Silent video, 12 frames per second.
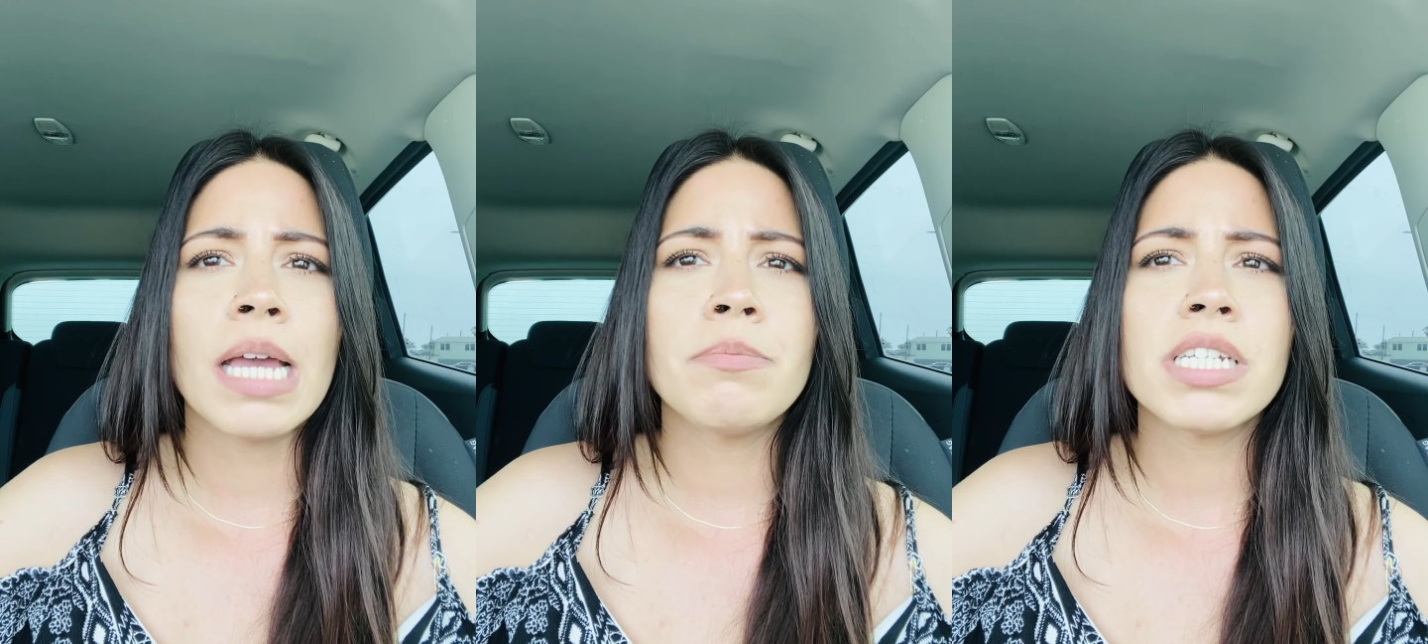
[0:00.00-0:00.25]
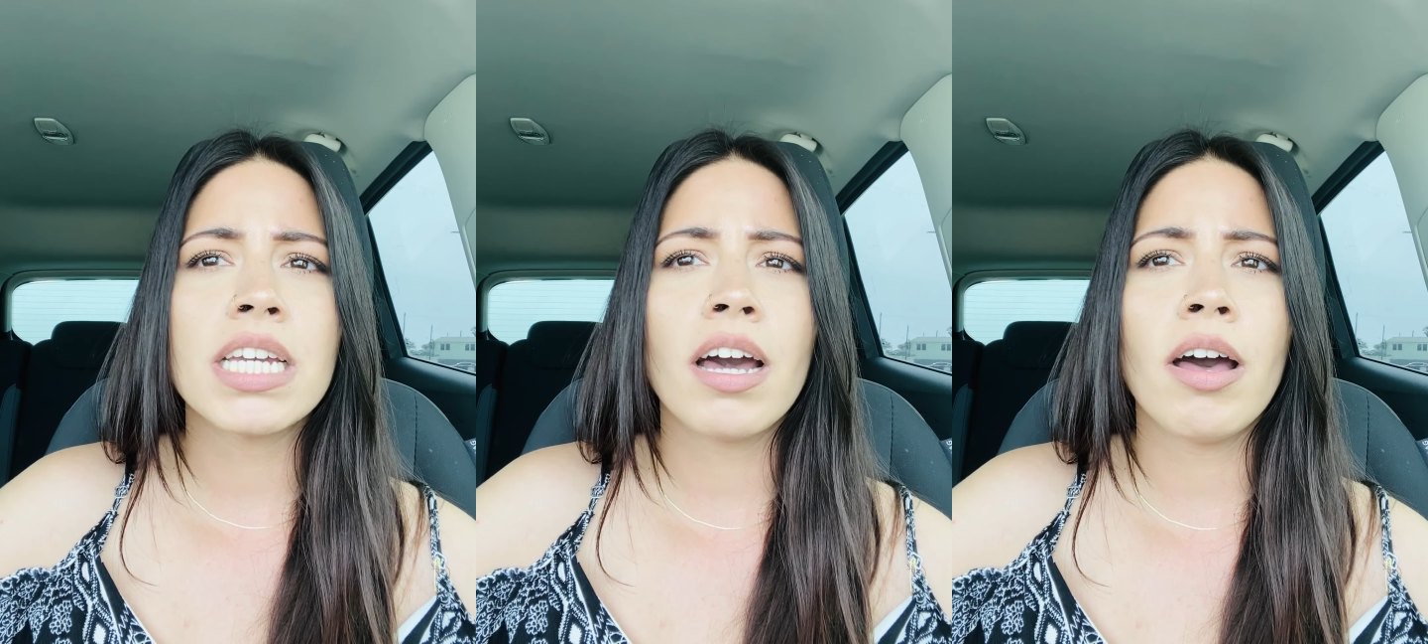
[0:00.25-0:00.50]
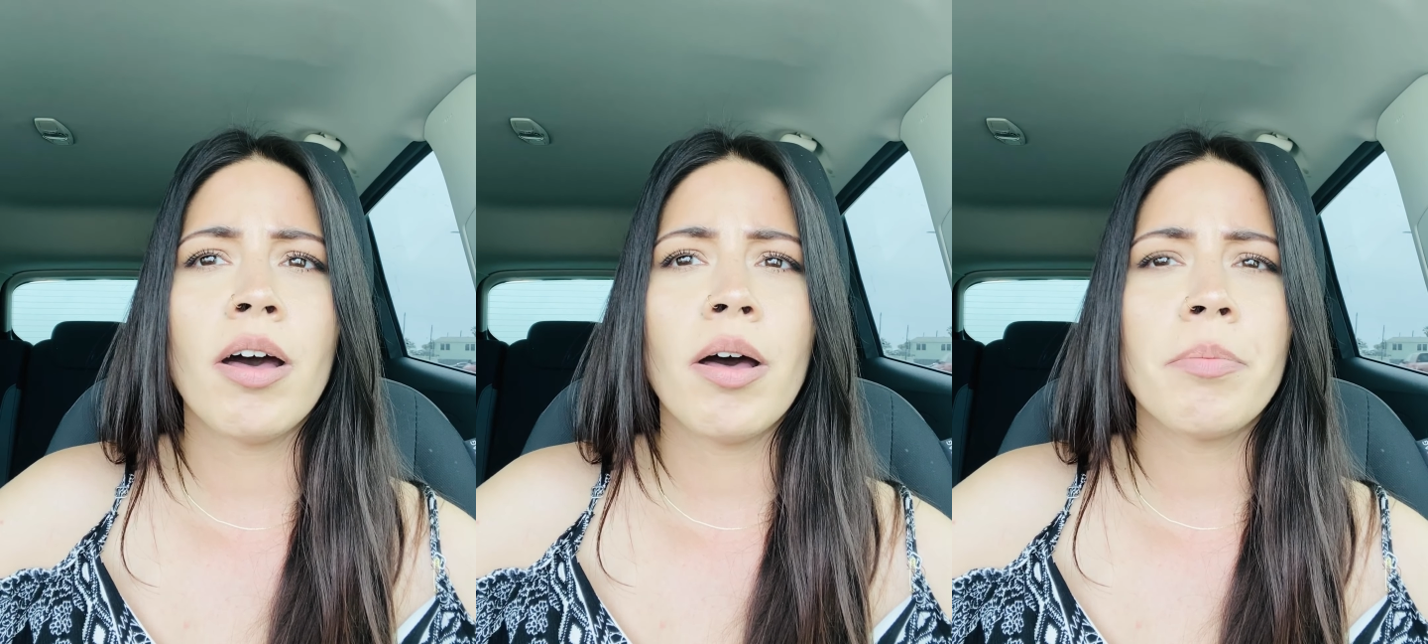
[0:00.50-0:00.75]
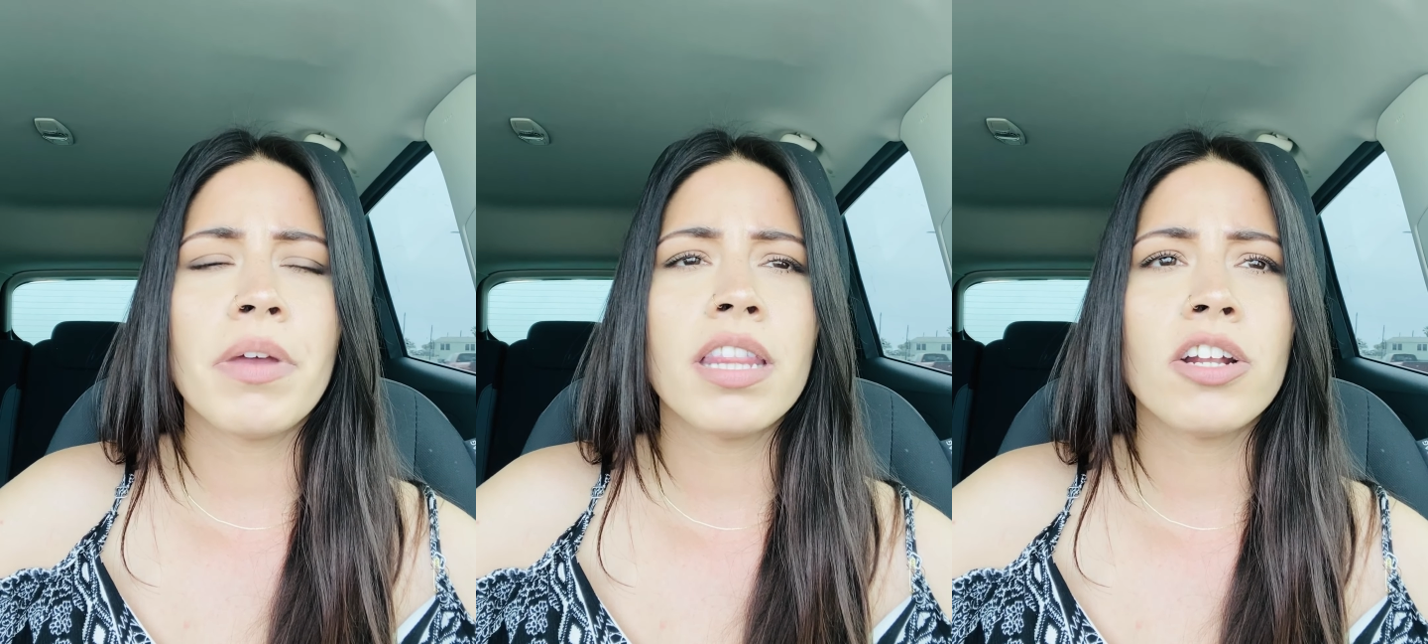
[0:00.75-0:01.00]
empty cup,
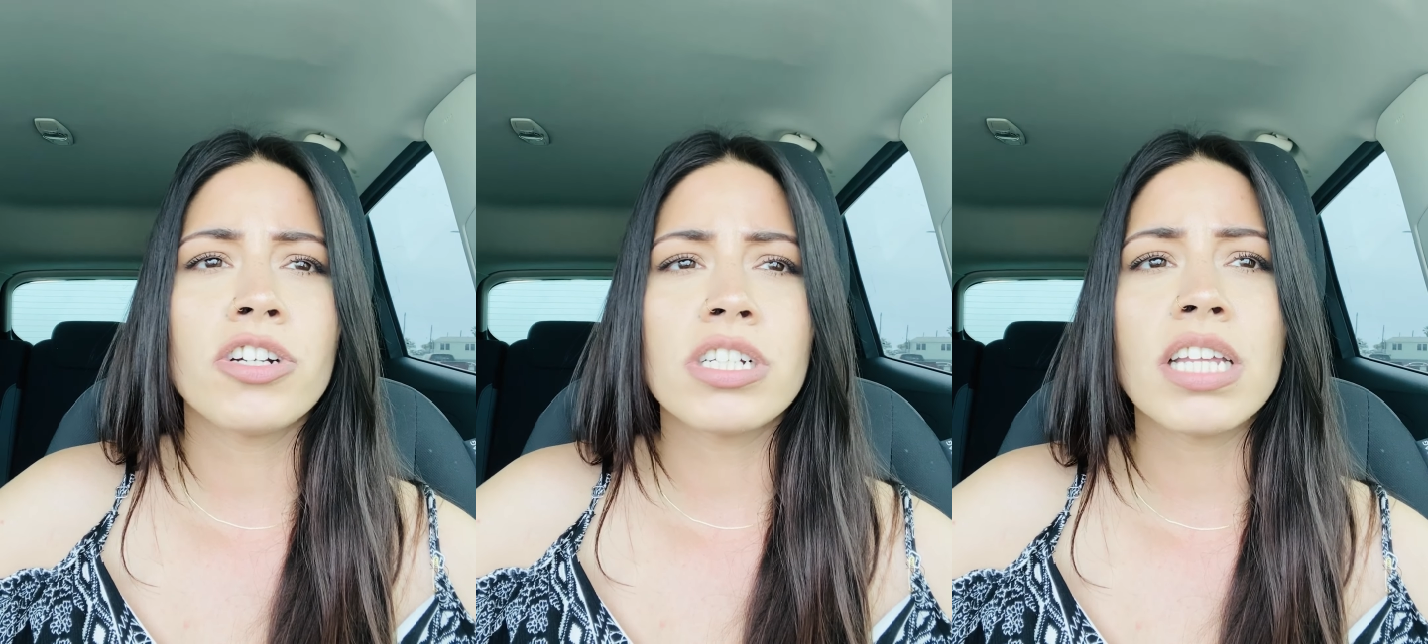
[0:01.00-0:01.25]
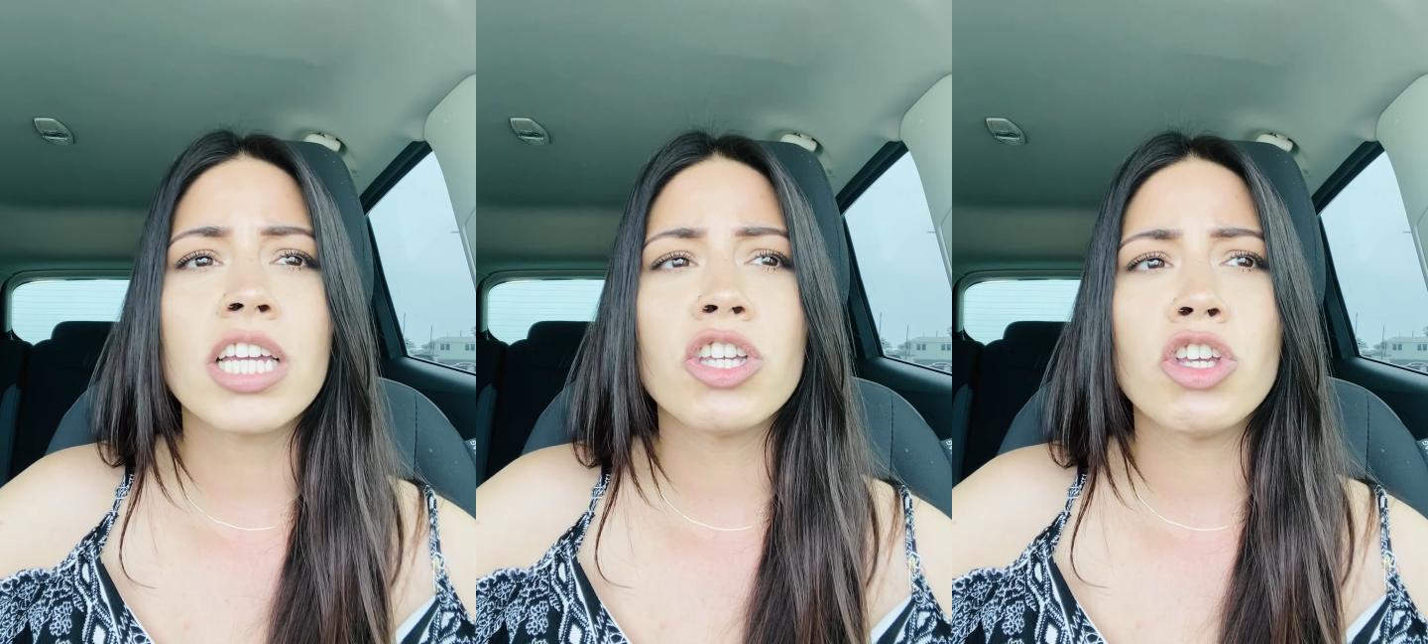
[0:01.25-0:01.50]
and they're just like,